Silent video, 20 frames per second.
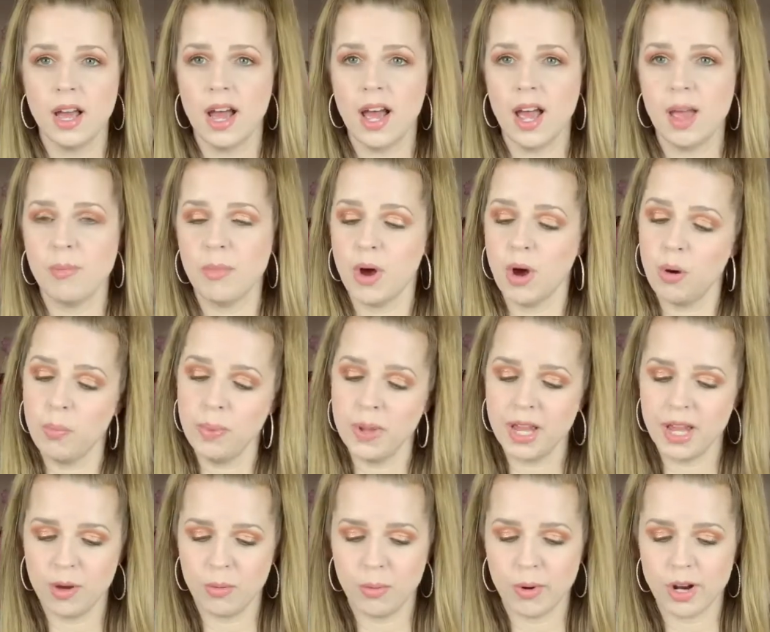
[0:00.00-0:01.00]
I'm
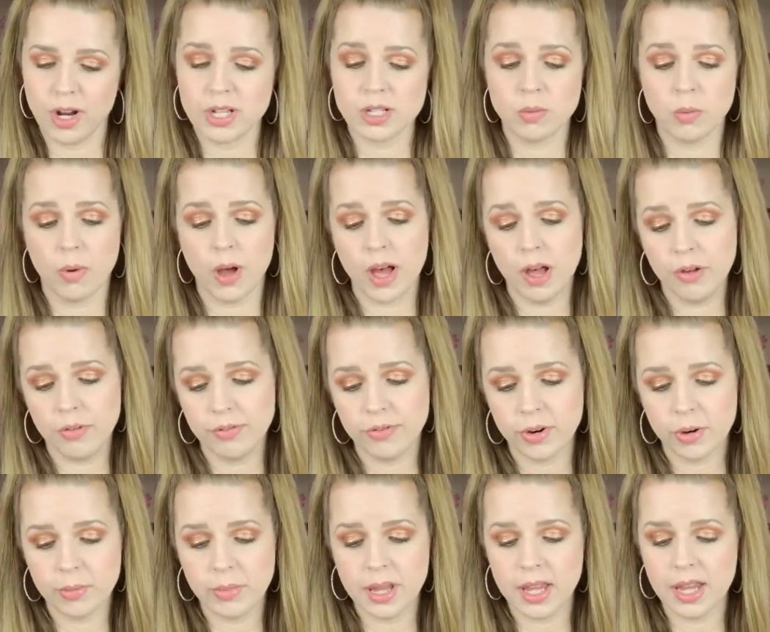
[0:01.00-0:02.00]
hoping it works well
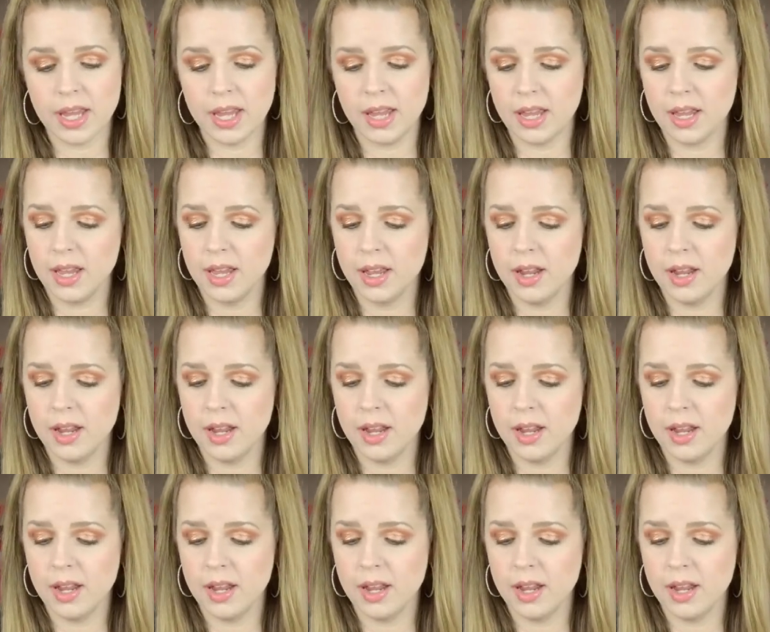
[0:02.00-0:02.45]
for me.